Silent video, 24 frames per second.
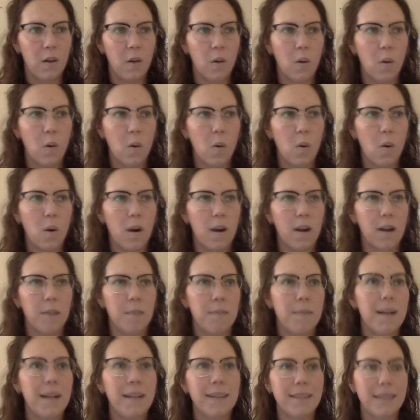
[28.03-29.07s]
or
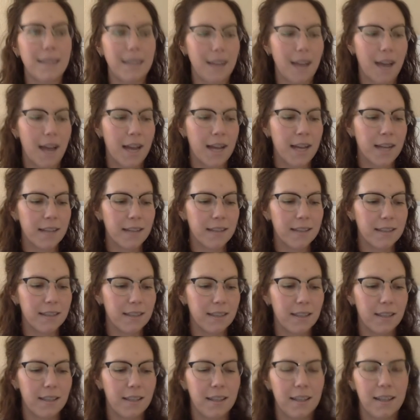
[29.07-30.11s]
melting ice,
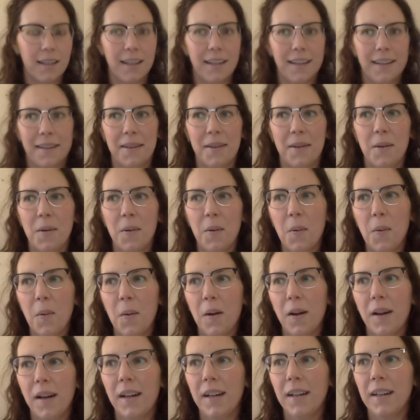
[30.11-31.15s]

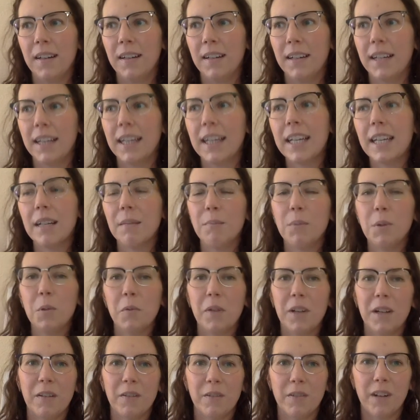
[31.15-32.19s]
or heat
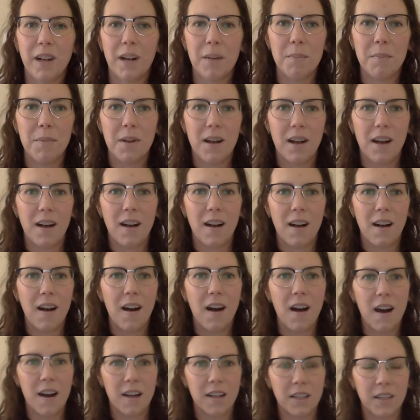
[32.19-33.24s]
moving from a
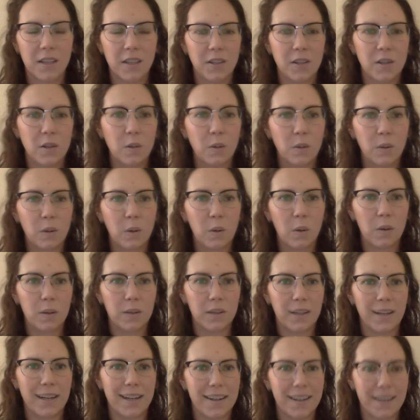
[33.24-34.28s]
hotter to a
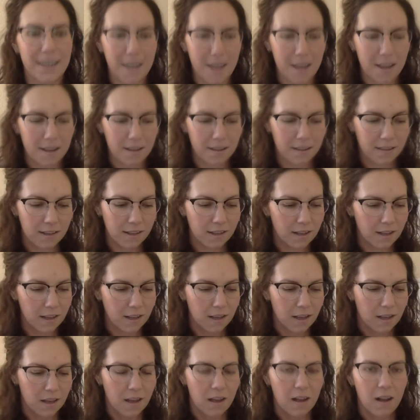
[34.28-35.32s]
colder area.
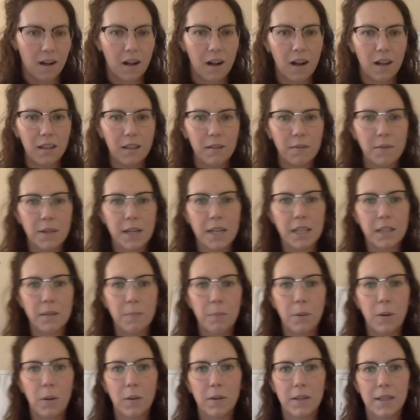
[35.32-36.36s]
All of these
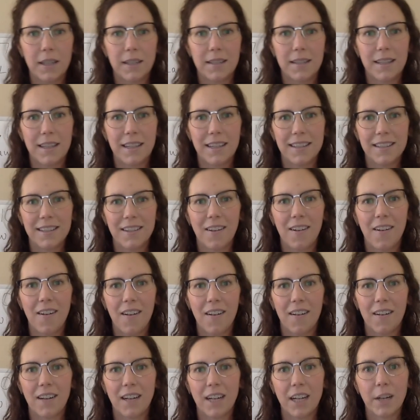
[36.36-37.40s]
processes
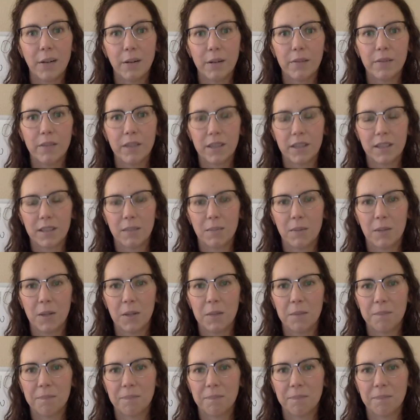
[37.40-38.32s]
are irreversible.